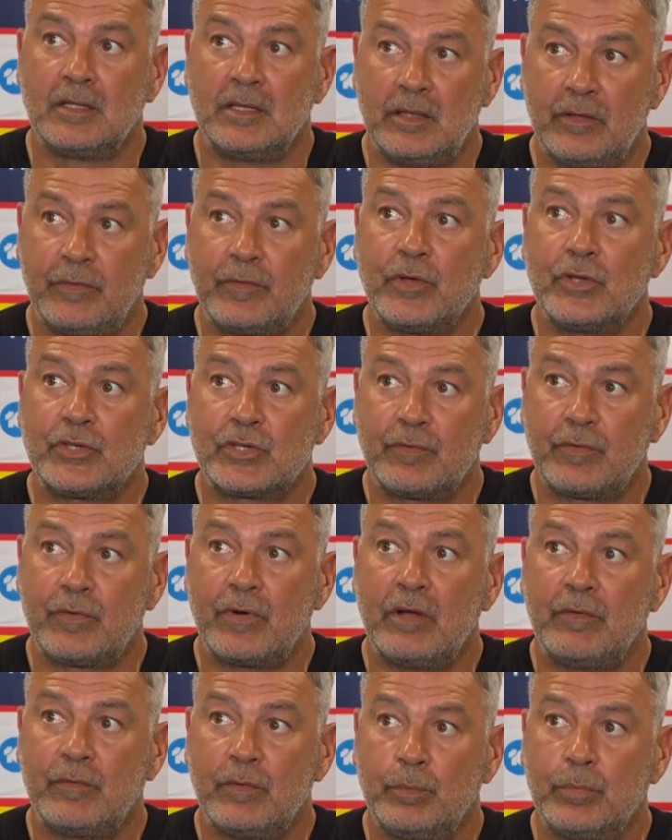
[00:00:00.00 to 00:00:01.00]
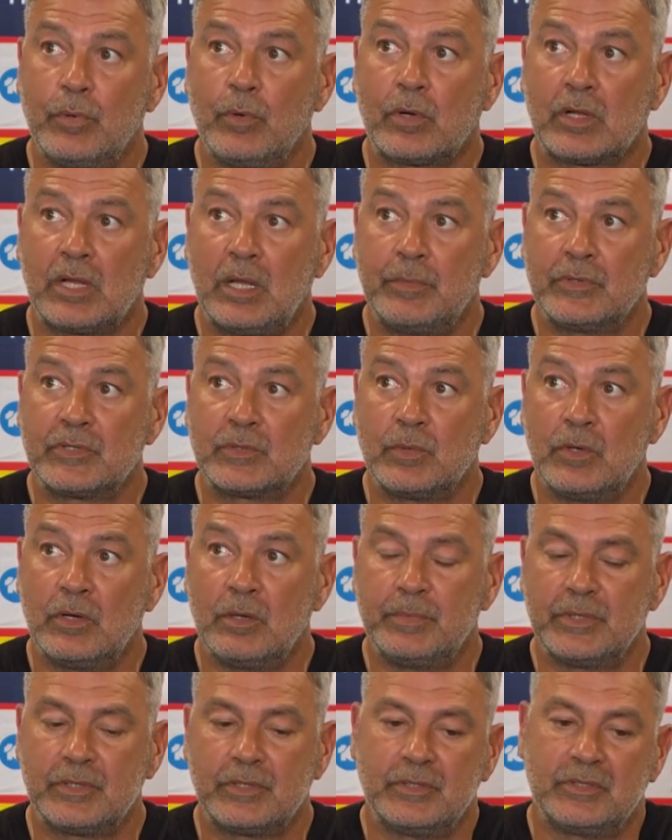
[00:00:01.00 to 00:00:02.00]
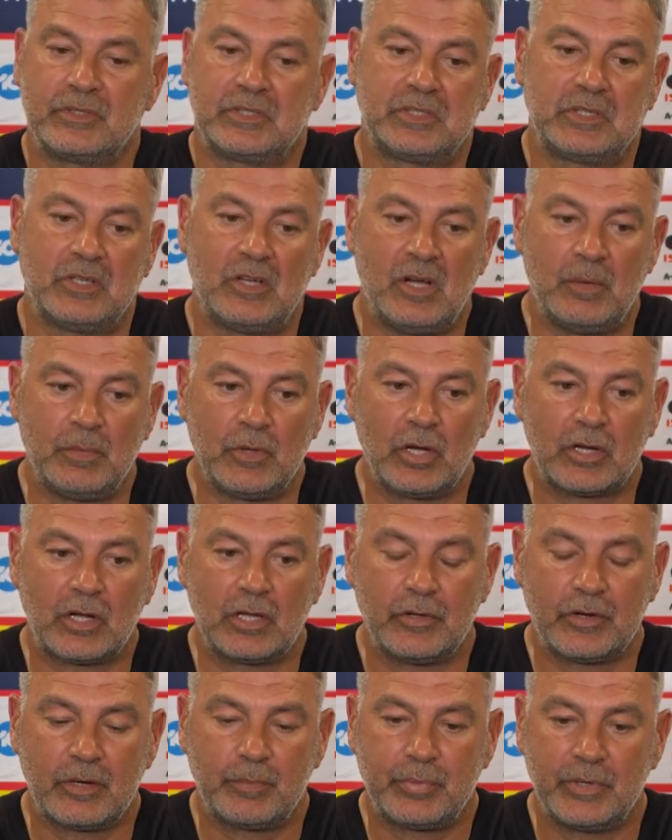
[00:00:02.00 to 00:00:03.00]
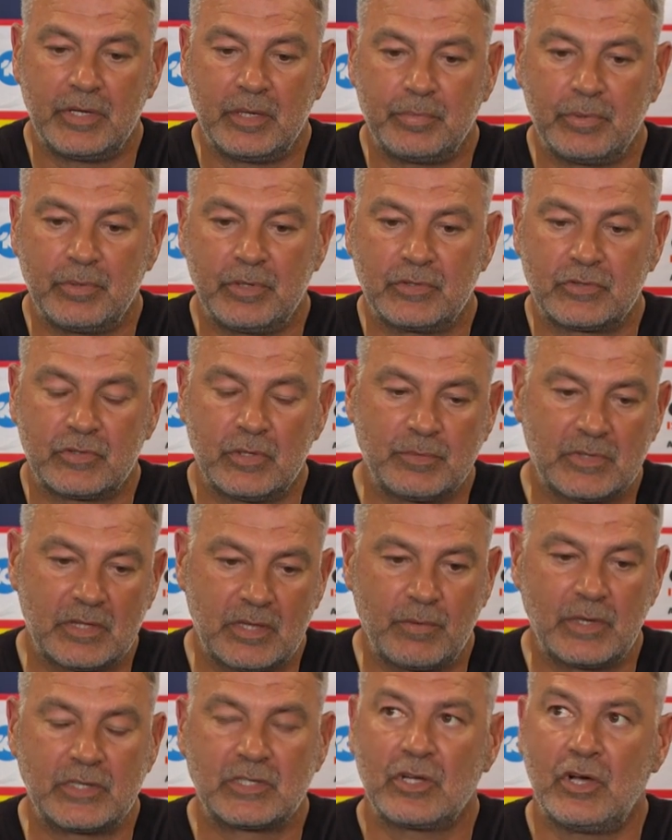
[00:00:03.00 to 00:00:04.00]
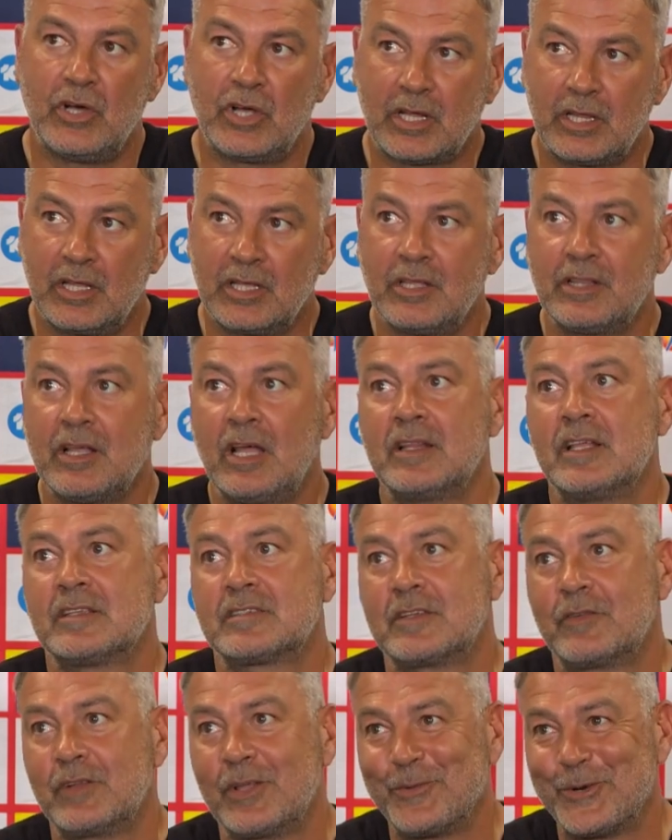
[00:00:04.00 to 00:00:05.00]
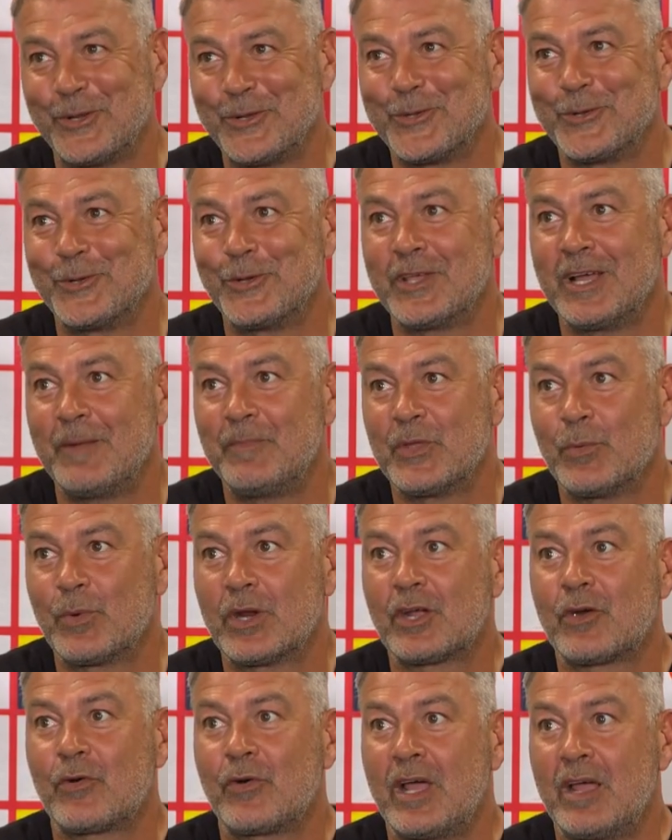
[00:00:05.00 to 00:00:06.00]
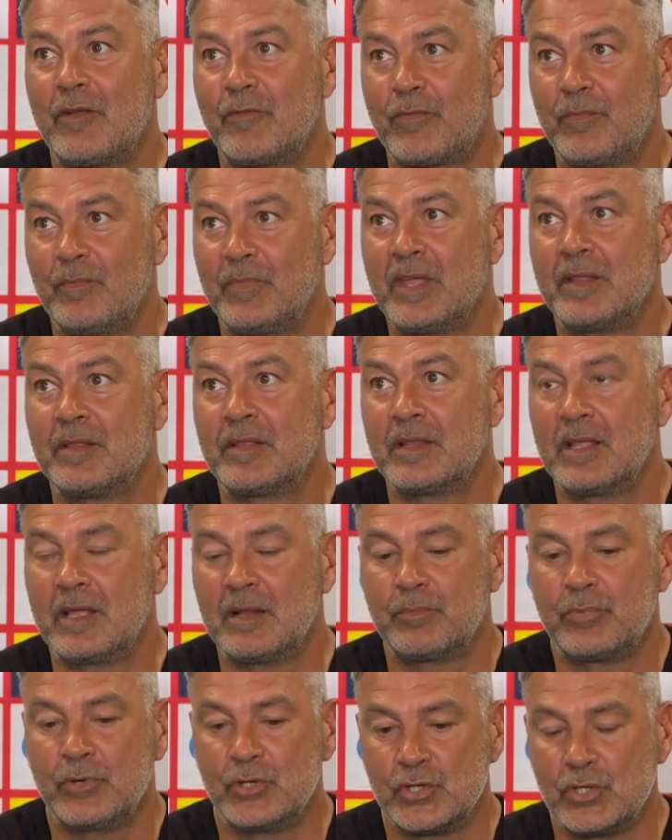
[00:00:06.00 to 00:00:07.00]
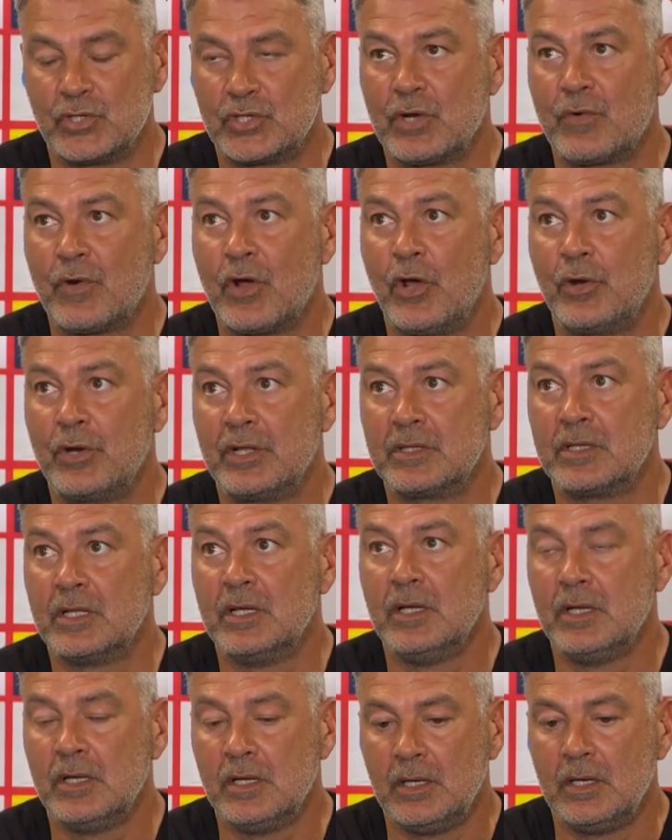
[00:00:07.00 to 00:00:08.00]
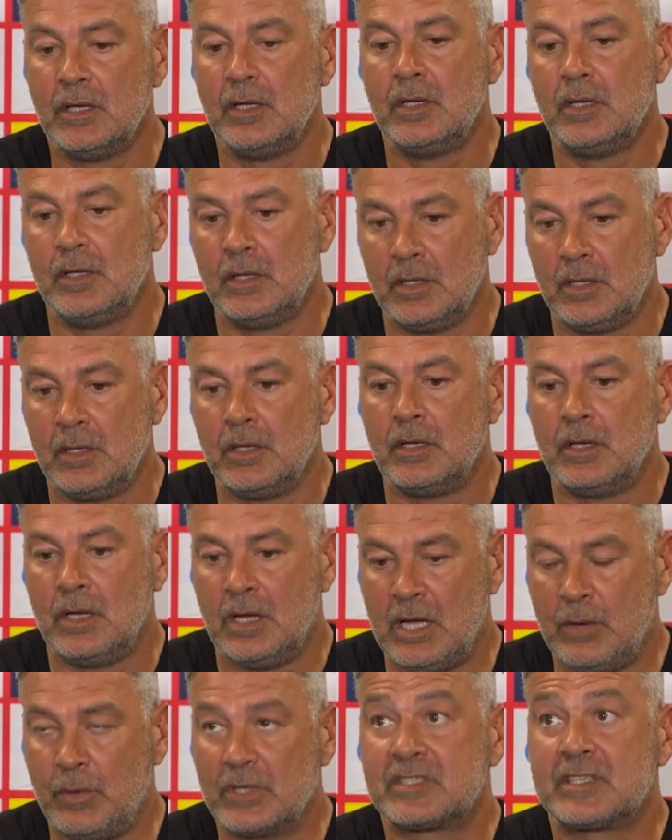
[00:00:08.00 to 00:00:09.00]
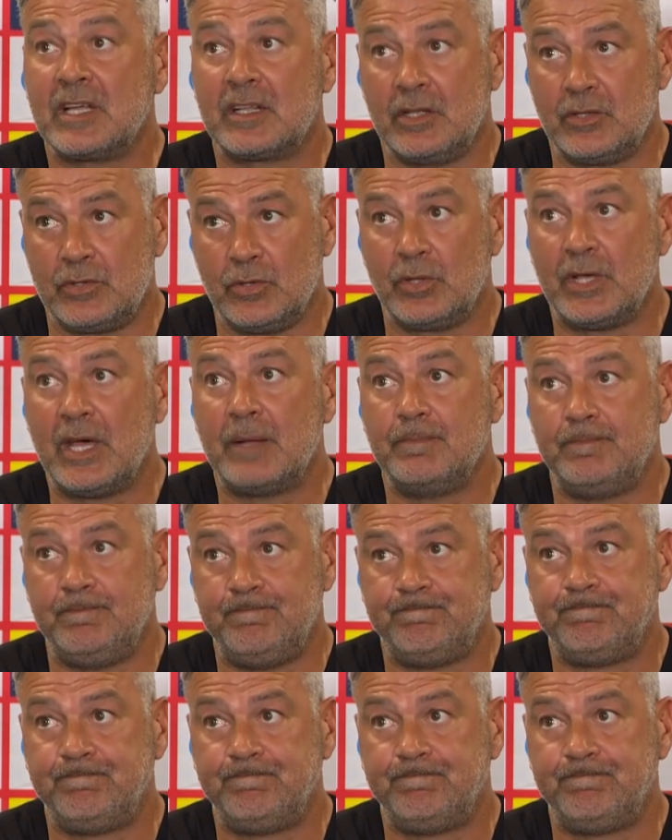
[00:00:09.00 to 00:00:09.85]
the future for our football club as well, because I'm like a lot of people in terms of the recycling. You don't necessarily want to do that. You want to create and produce your own, and we're starting to do that.